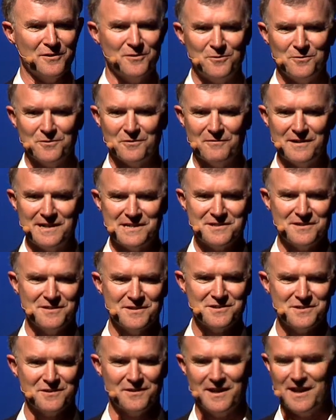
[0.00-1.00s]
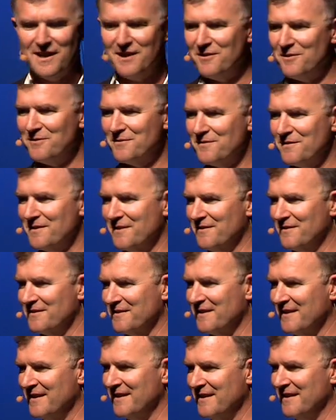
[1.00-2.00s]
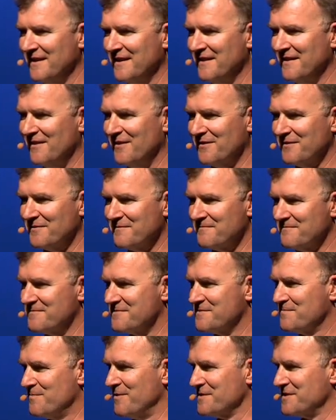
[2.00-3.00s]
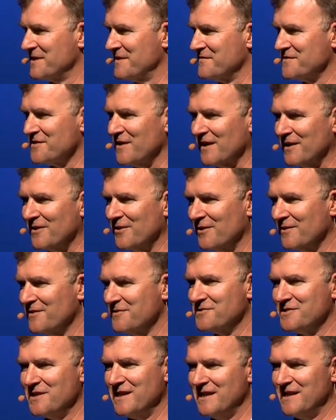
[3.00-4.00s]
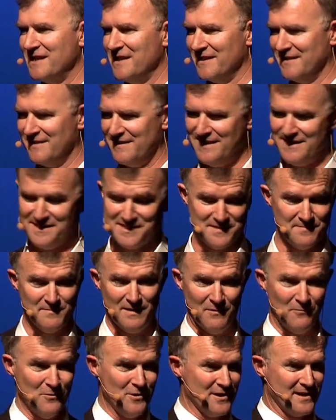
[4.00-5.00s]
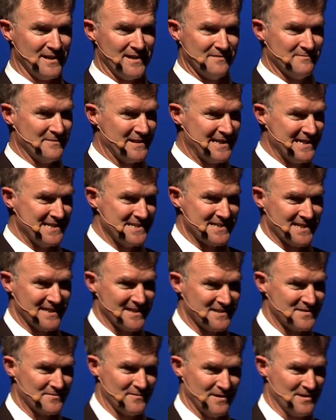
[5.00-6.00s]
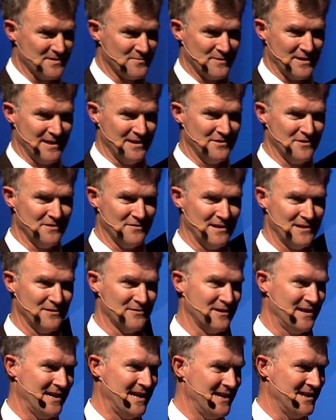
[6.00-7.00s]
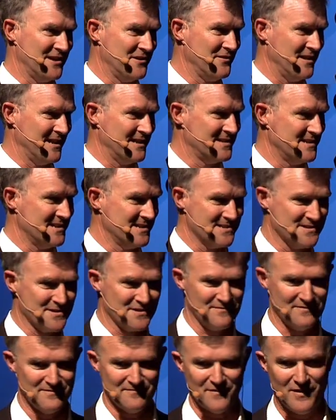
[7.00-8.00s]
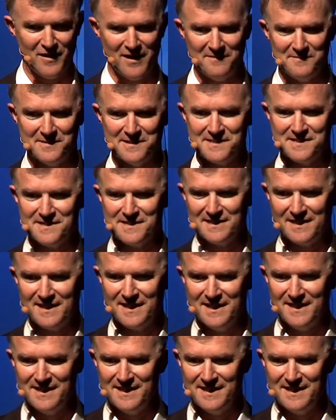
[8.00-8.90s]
at all the research on health and on positive psychology, and it's my work in McKinsey. It's what I do. I look at how you create these sort of environments. And